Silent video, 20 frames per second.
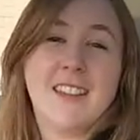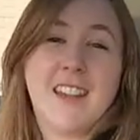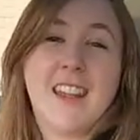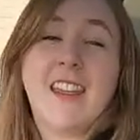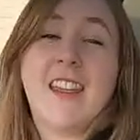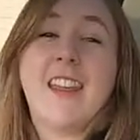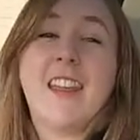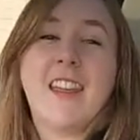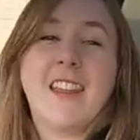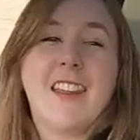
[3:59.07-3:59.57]

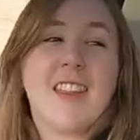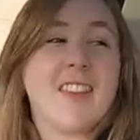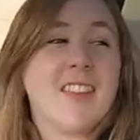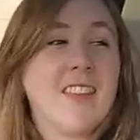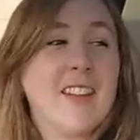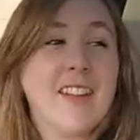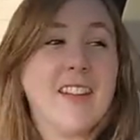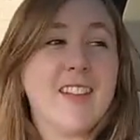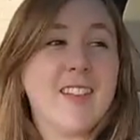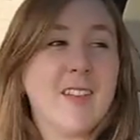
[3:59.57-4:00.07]
Taking the
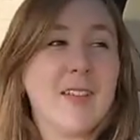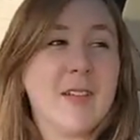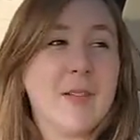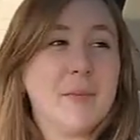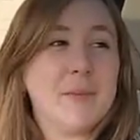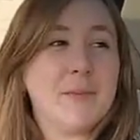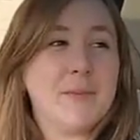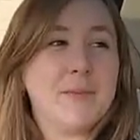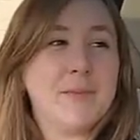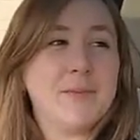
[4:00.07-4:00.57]
state
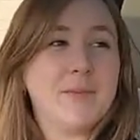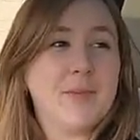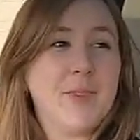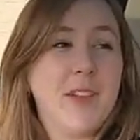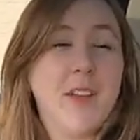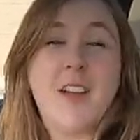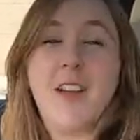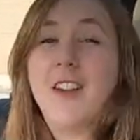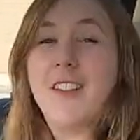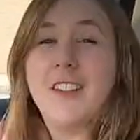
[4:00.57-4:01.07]
exam. Yep.
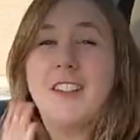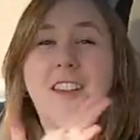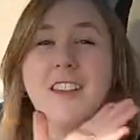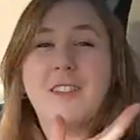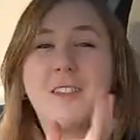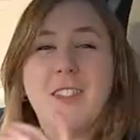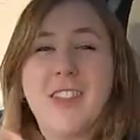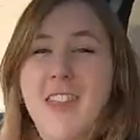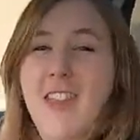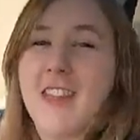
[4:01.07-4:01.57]
All
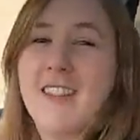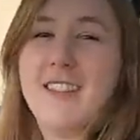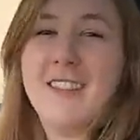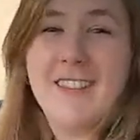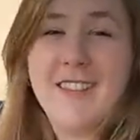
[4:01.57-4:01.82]
done with that.